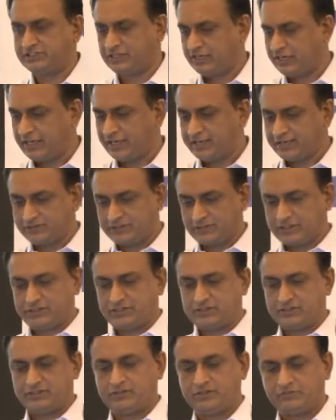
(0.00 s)
Unlike other
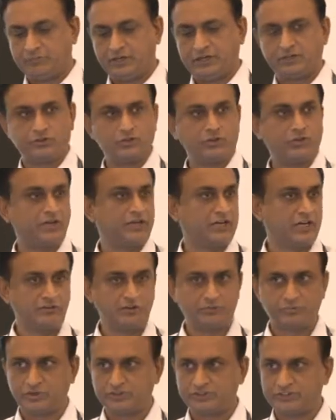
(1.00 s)
metro and railway
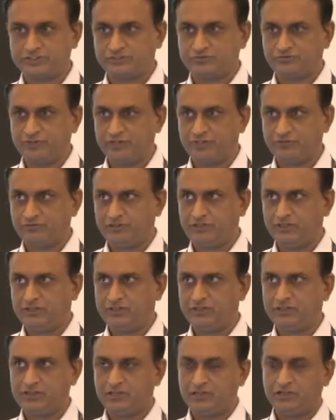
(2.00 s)
projects where we